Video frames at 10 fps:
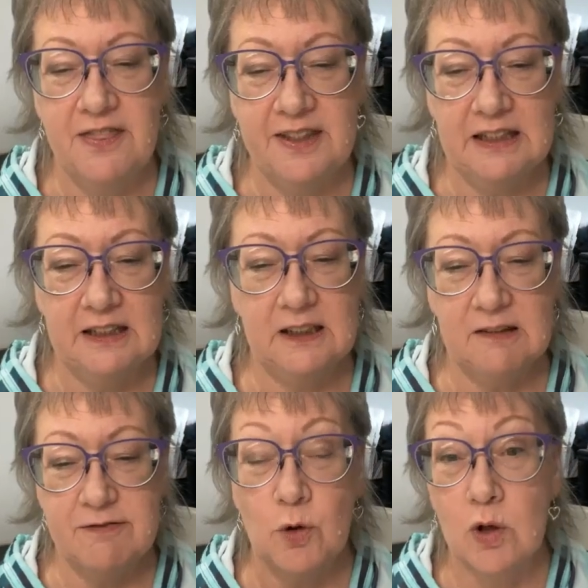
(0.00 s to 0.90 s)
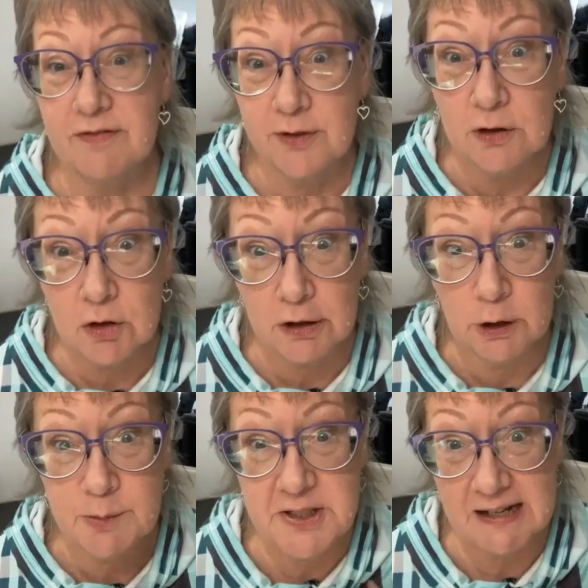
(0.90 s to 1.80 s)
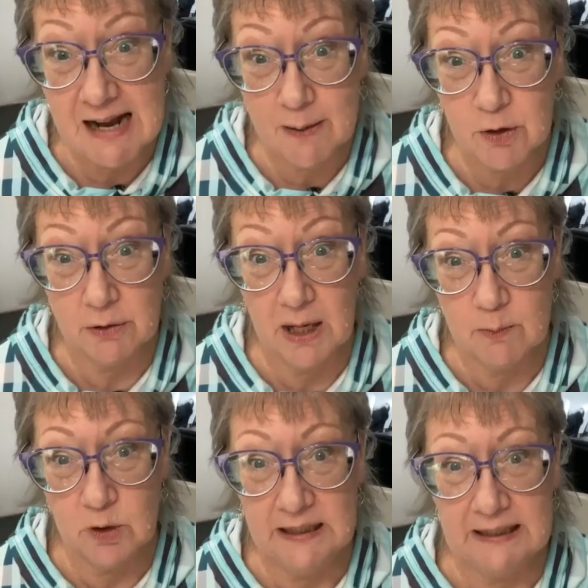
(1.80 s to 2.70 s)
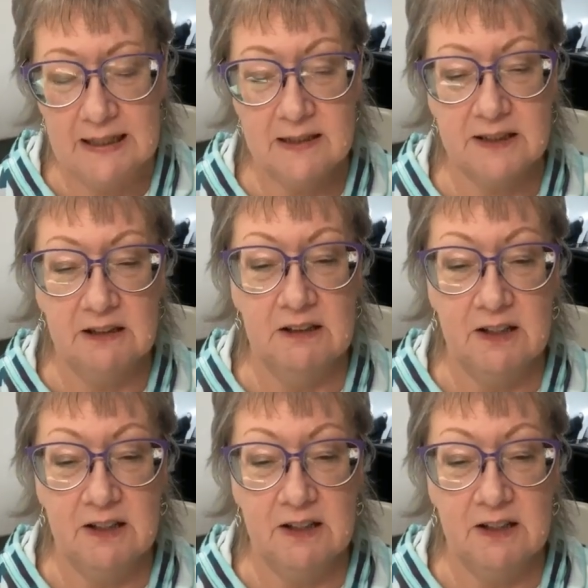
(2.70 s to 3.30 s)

the 4 food groups that I grew up with,